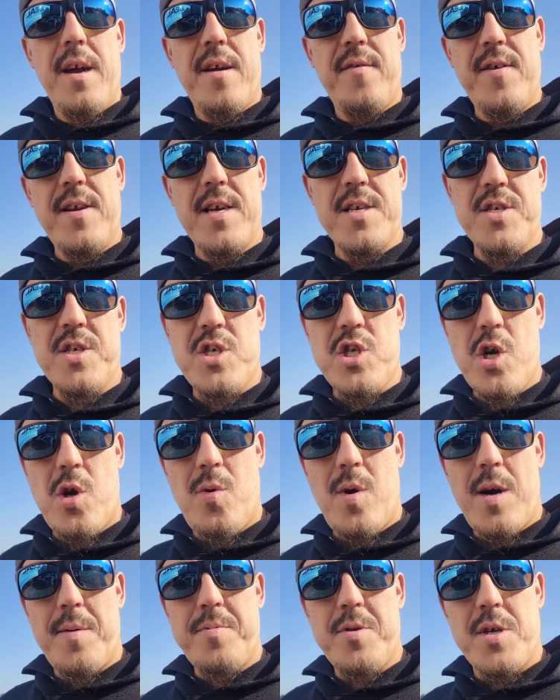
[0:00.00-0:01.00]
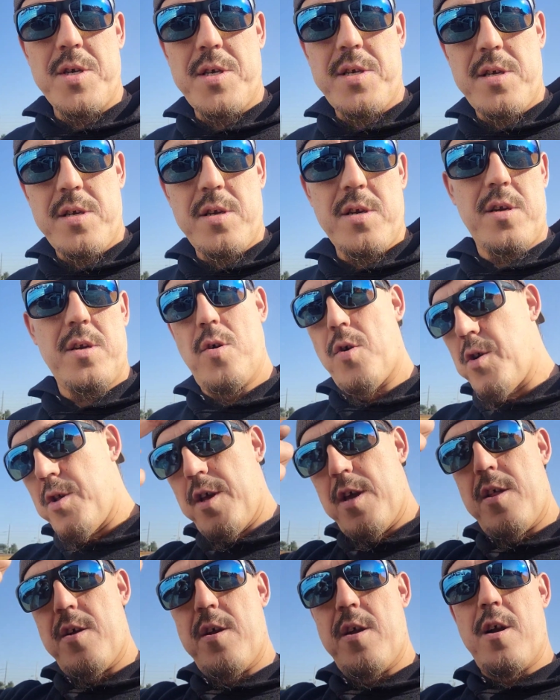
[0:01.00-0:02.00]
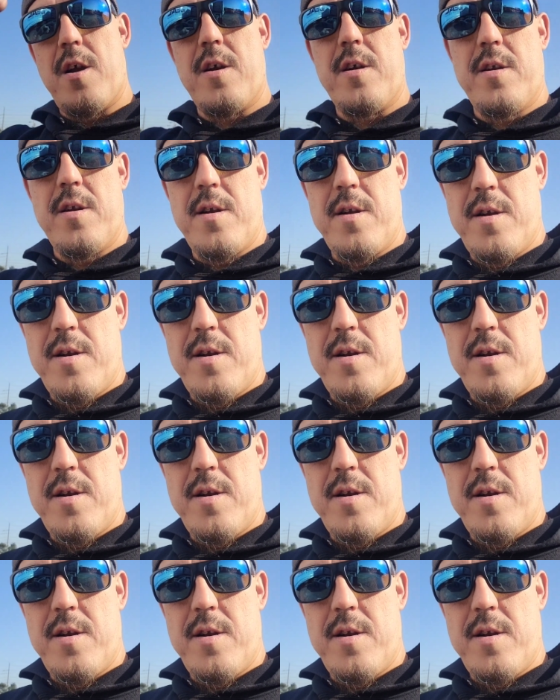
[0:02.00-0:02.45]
If he doesn't show up, just go to the other yard.